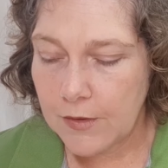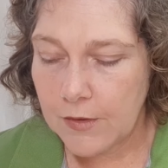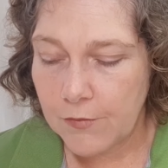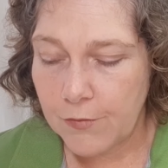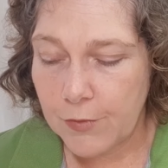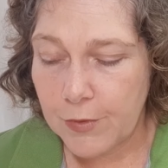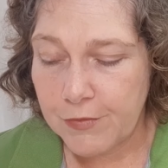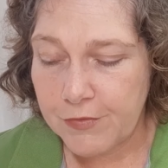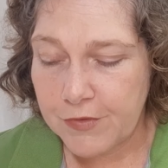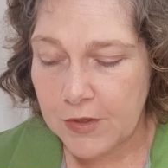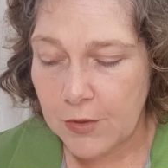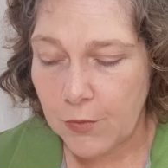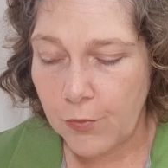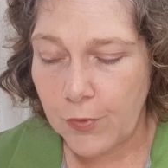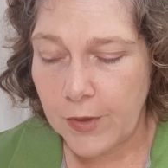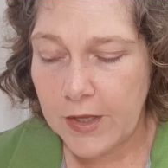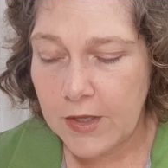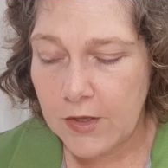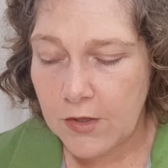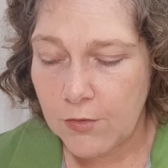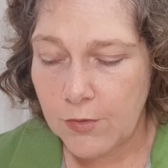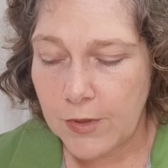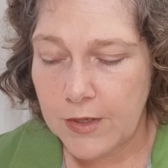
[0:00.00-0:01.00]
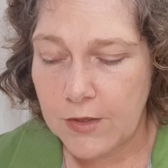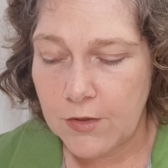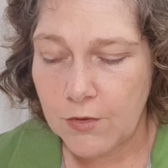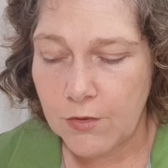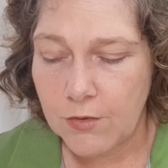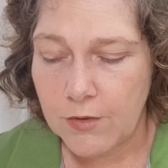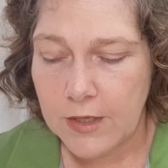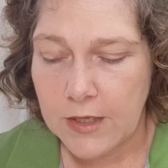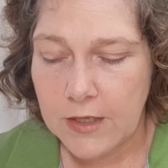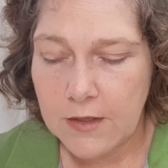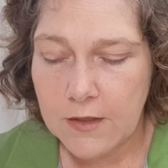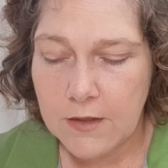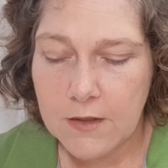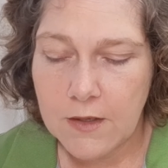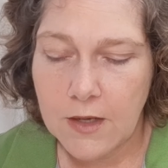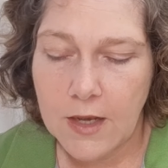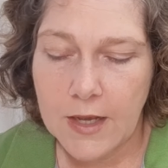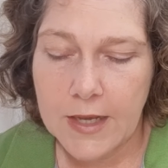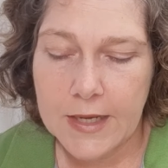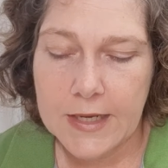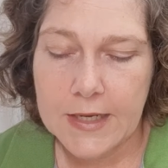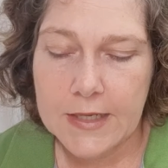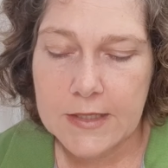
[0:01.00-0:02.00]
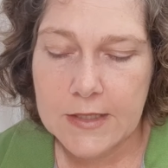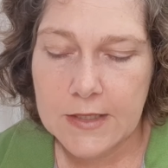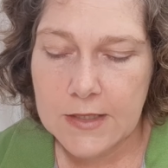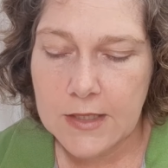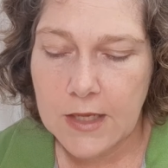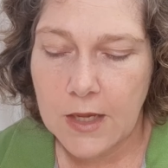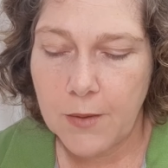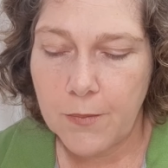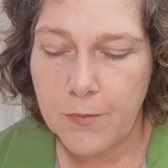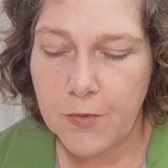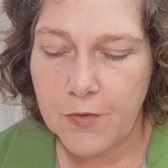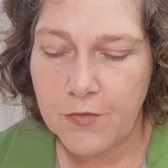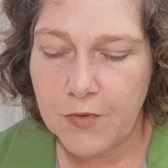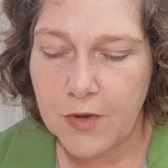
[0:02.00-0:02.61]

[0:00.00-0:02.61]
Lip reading: with the wet rendering, I ended up with